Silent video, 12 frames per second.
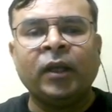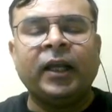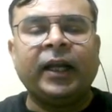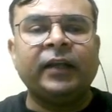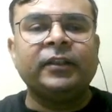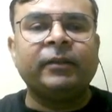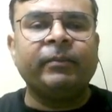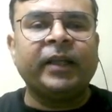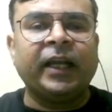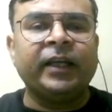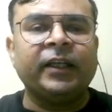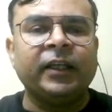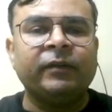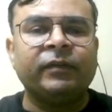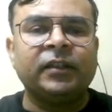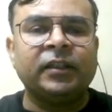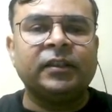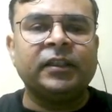And the mechanical
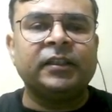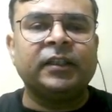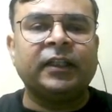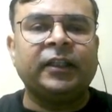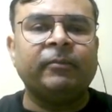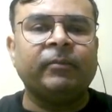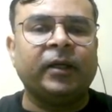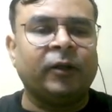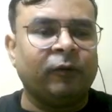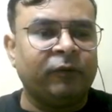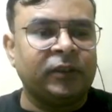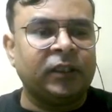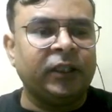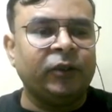efficiency is nothing but obviously